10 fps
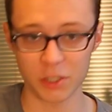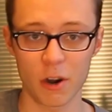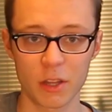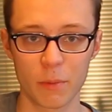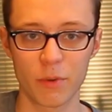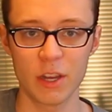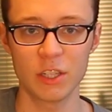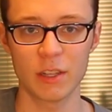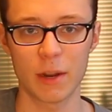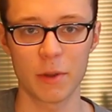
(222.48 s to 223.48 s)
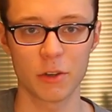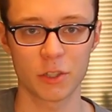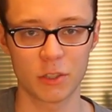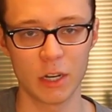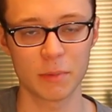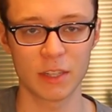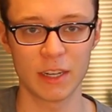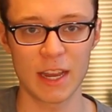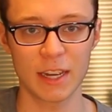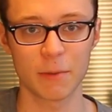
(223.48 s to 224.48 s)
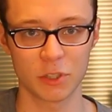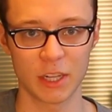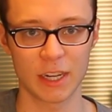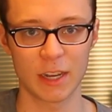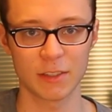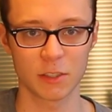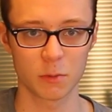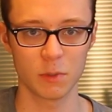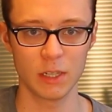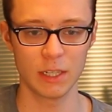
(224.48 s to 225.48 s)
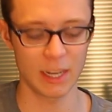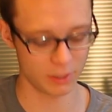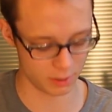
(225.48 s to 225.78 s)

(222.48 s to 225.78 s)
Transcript: to start on the bridge, and then I'm going to go straight up to the neck, and we'll check out the sweet neck